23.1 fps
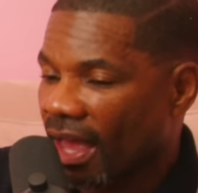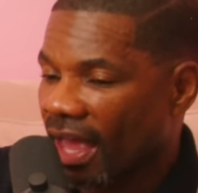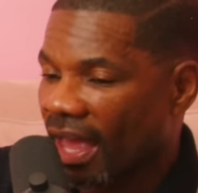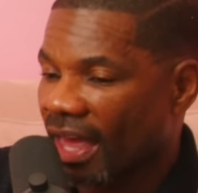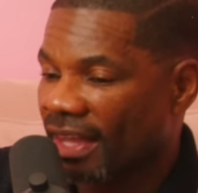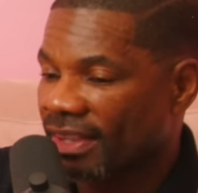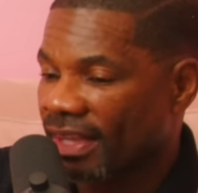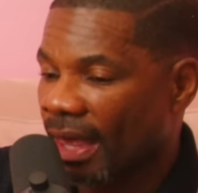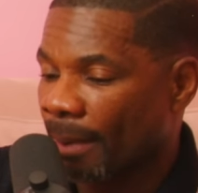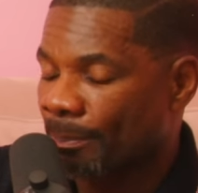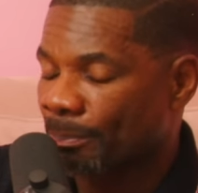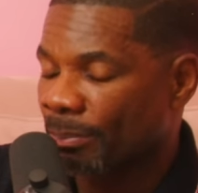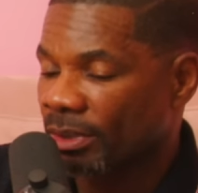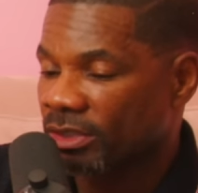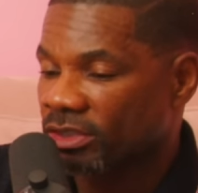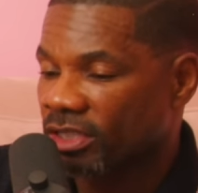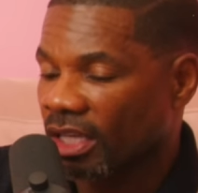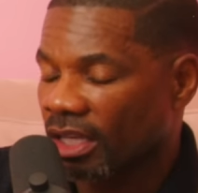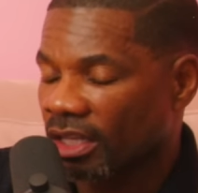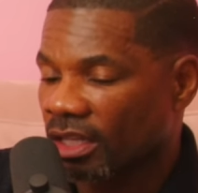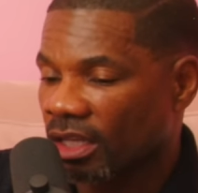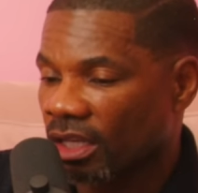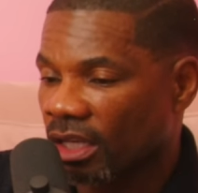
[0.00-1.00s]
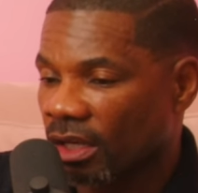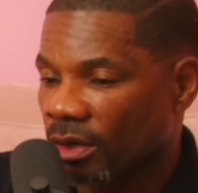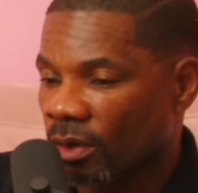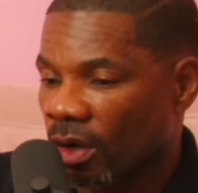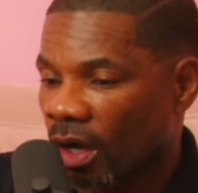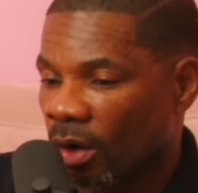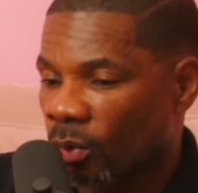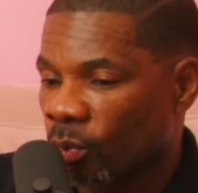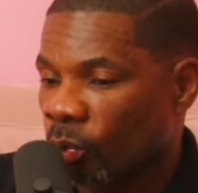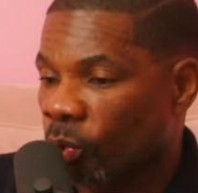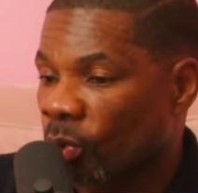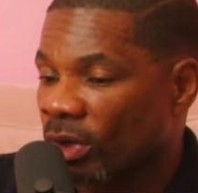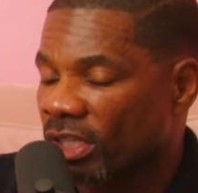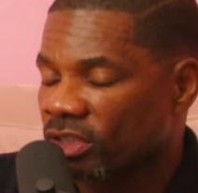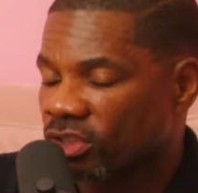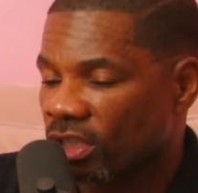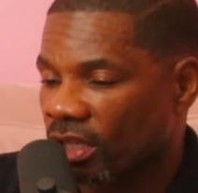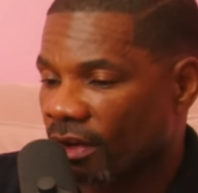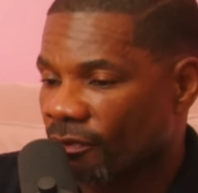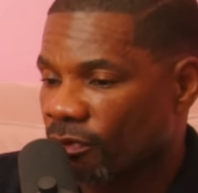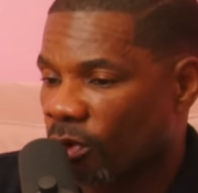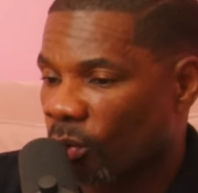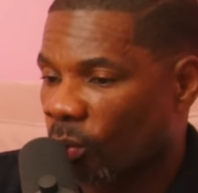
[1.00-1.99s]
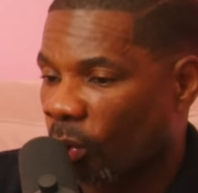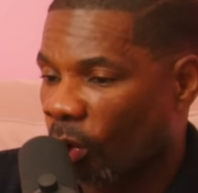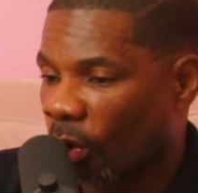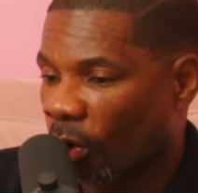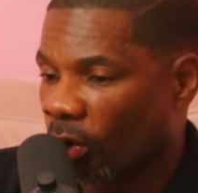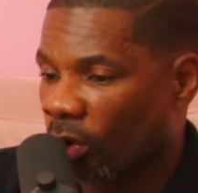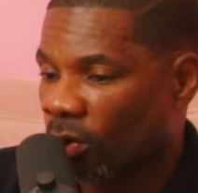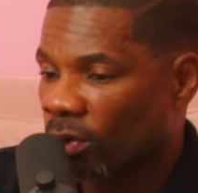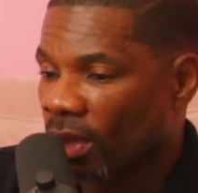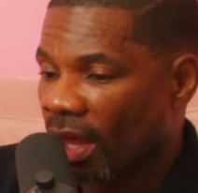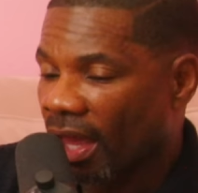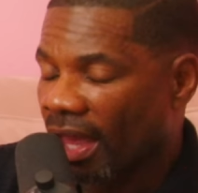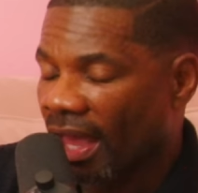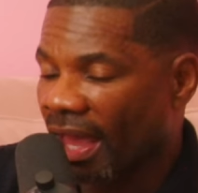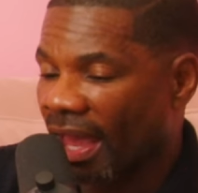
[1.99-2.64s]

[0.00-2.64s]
in that particular region of the world.